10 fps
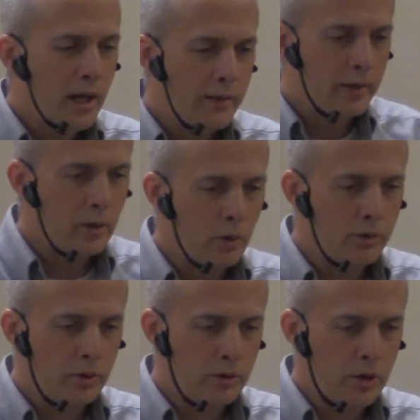And they go
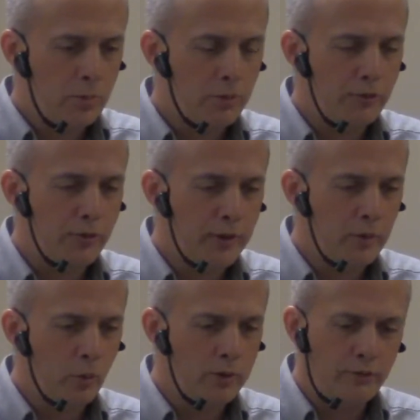another couple feet,
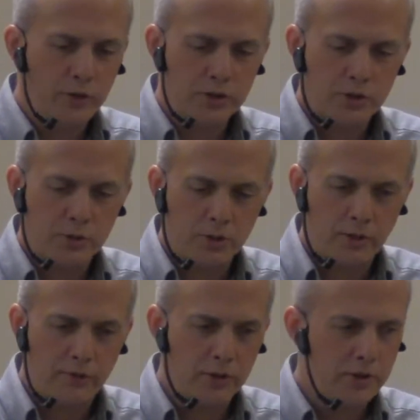and one fish turns to the
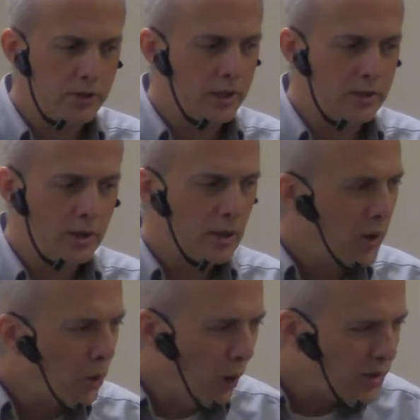other fish and says,
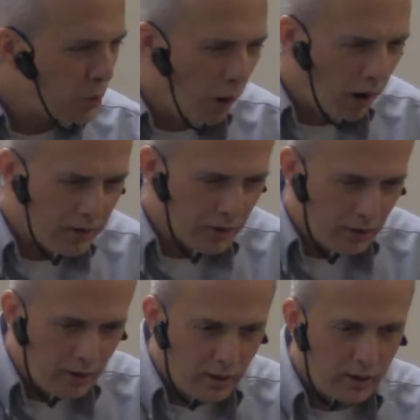"What's water?"